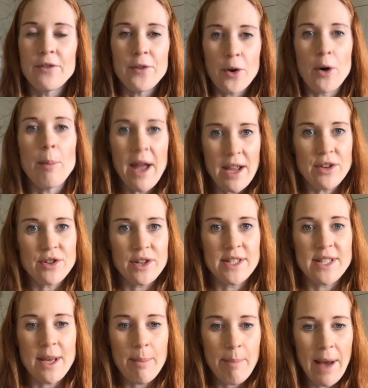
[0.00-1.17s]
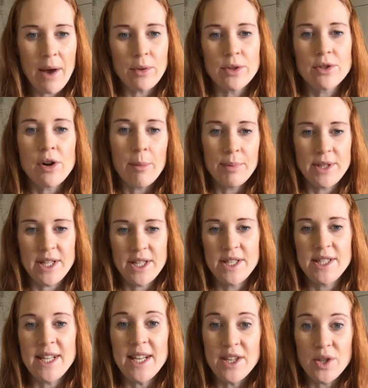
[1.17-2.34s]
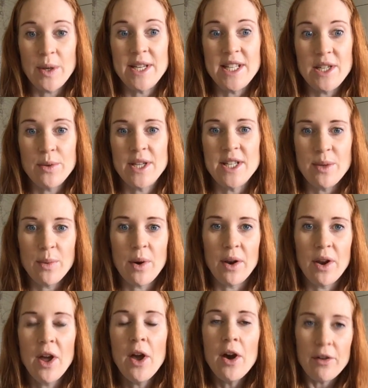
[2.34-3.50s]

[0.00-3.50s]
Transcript: for patrons about competitions in 2021